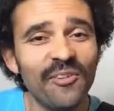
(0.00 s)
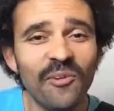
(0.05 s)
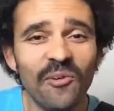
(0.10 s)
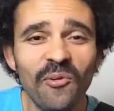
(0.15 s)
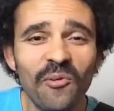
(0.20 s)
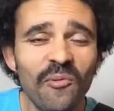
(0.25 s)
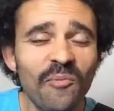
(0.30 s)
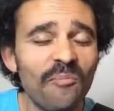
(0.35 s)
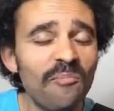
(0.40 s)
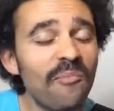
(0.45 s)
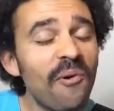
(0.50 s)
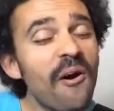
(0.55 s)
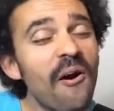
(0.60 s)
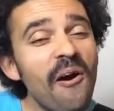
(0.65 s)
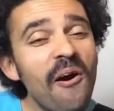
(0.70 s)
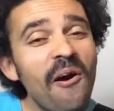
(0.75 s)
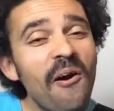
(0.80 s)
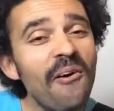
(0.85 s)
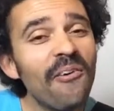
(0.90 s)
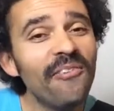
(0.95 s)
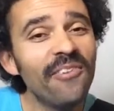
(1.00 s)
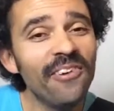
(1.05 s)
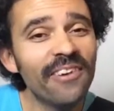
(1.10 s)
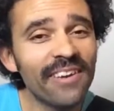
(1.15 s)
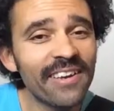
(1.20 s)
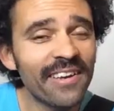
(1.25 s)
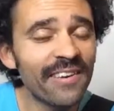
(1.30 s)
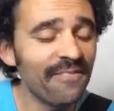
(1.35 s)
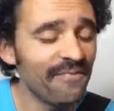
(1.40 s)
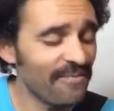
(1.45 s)
no more
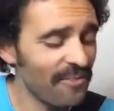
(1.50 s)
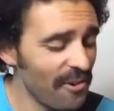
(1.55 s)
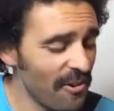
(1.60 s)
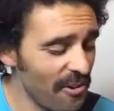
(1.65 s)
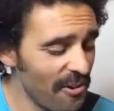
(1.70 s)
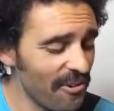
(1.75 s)
working